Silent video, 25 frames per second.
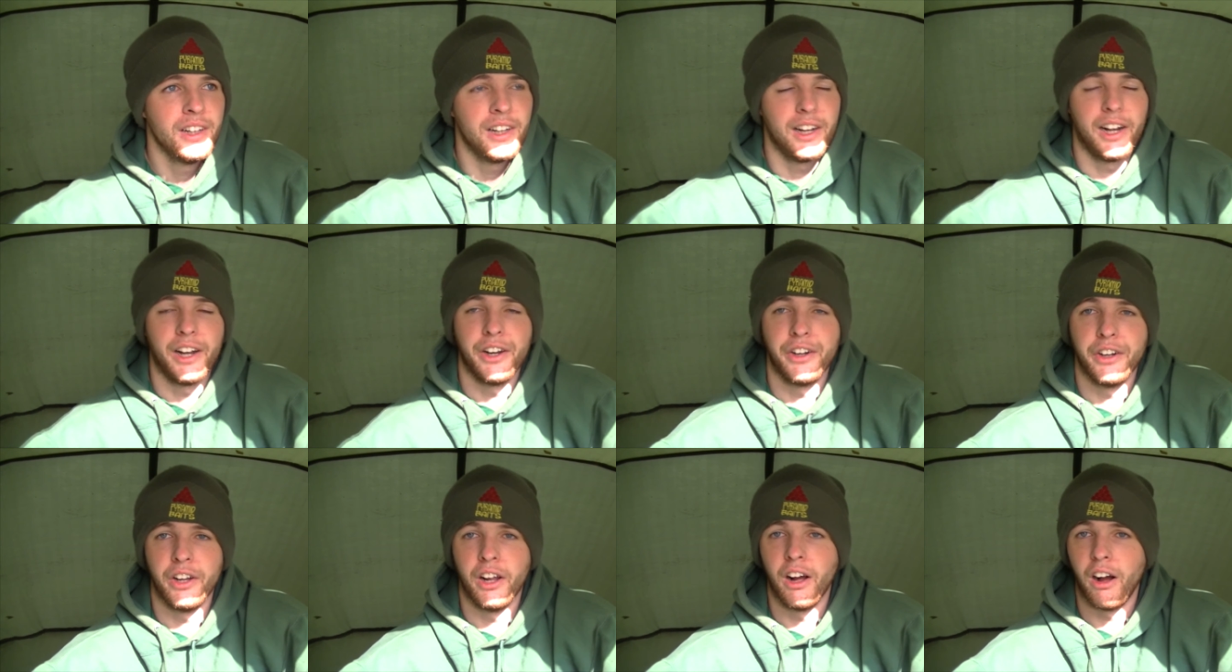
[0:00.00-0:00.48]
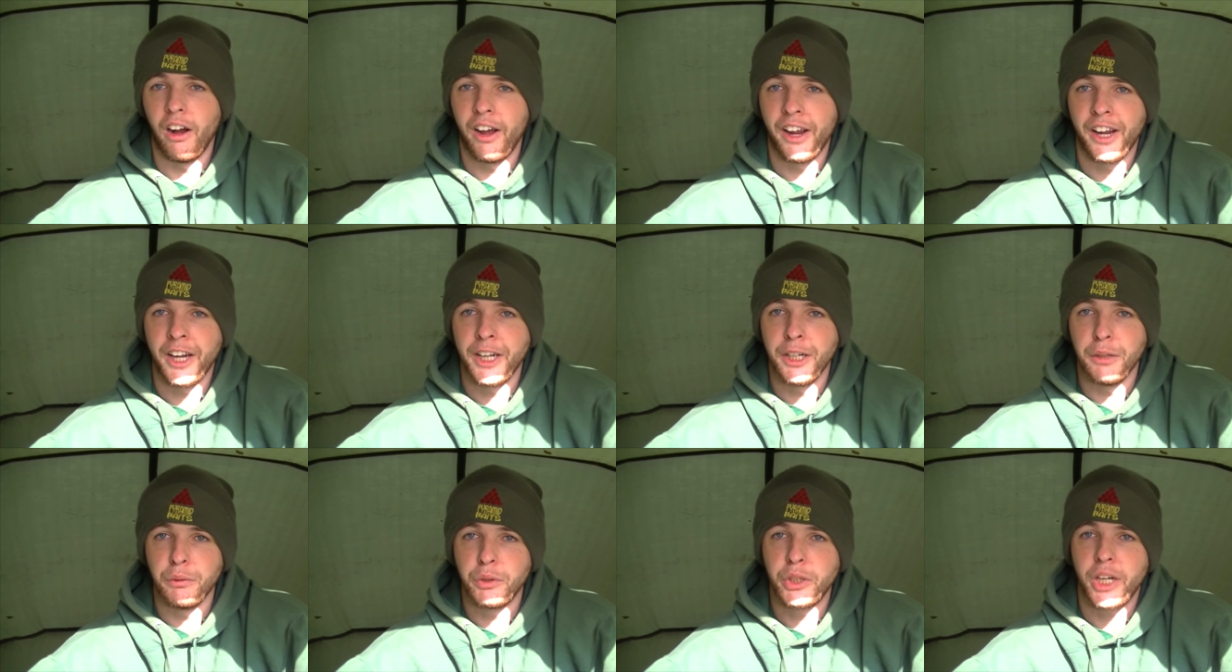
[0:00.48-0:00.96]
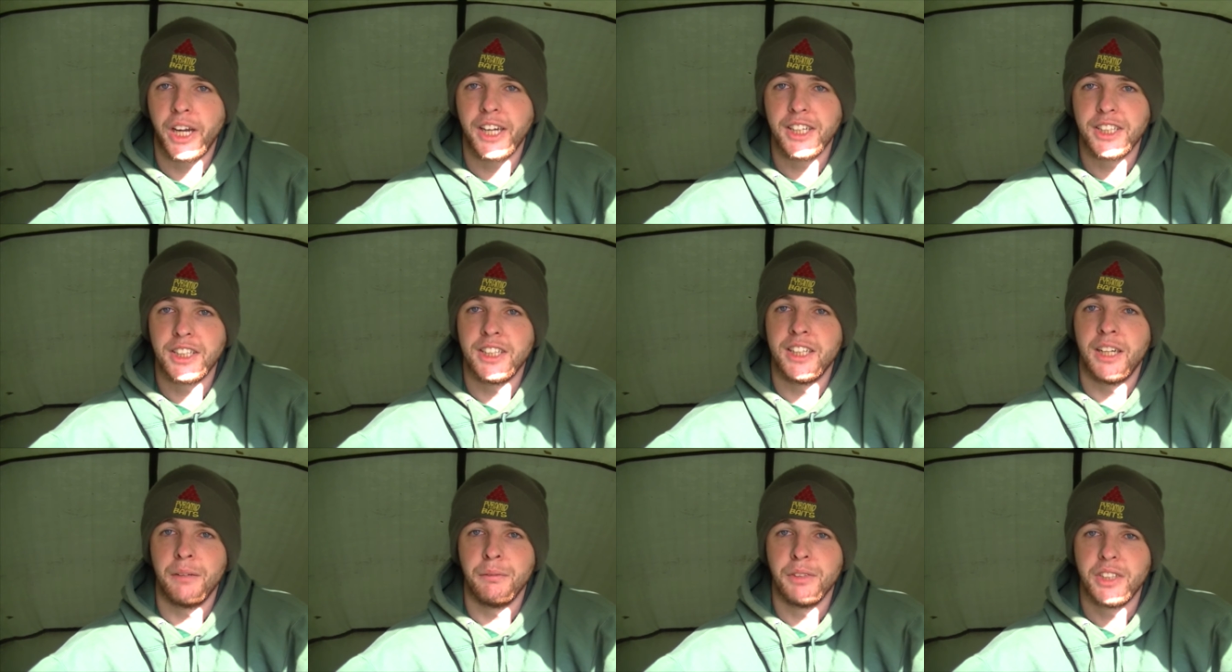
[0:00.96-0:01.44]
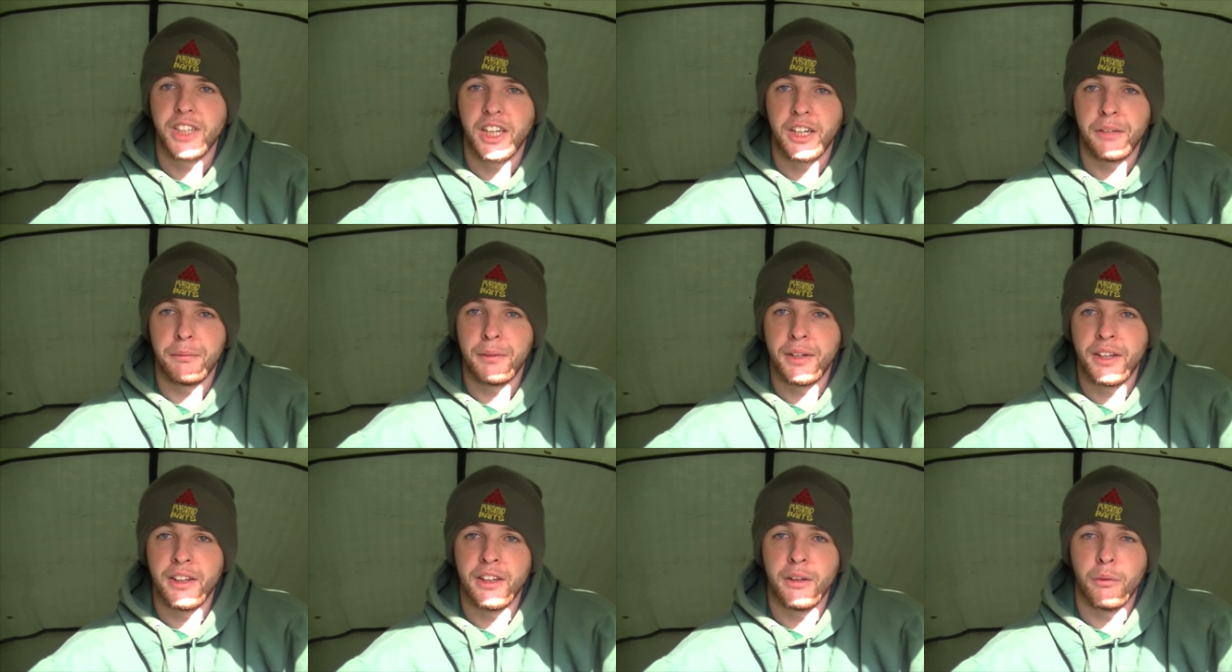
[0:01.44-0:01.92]
and I end up chasing them instead of
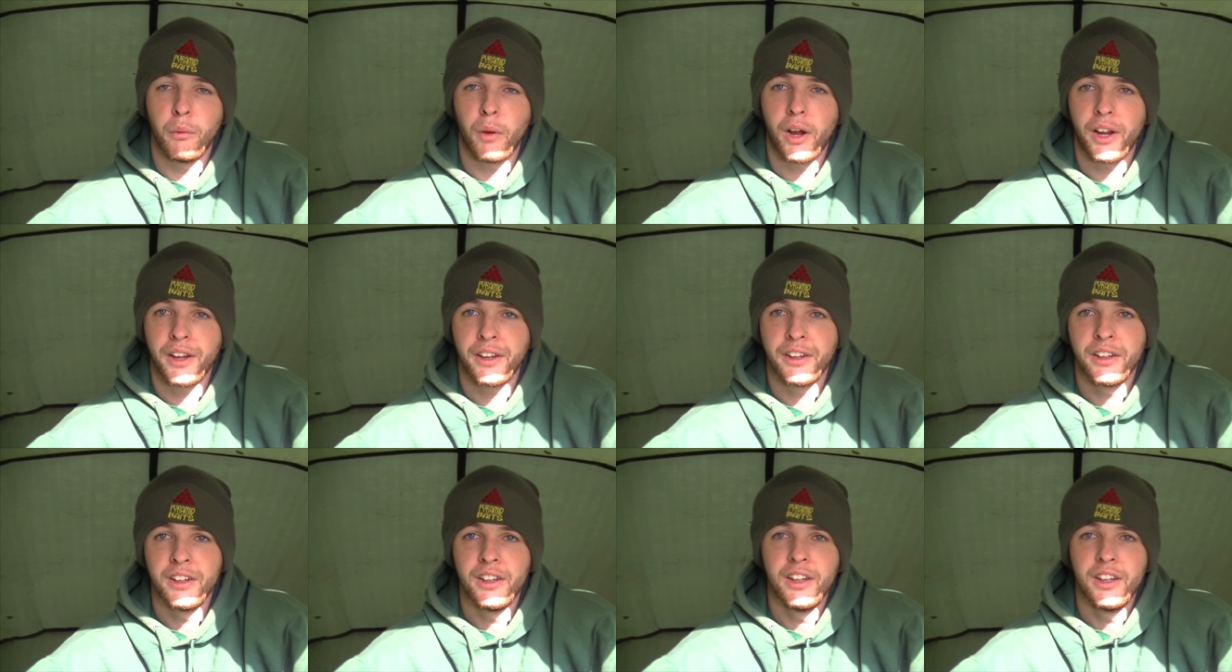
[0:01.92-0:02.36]
being in the way,